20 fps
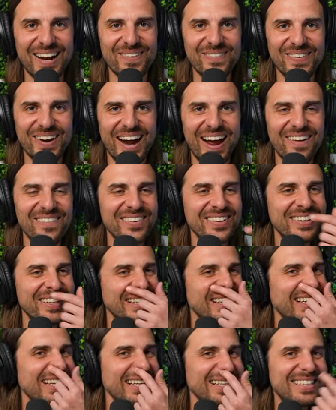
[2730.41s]
ever happened.
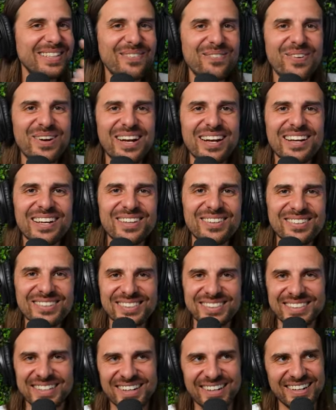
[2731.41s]
It's a fucking
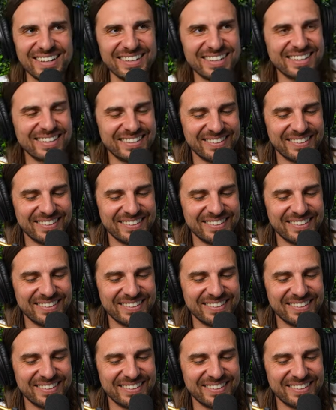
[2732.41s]
goose turd.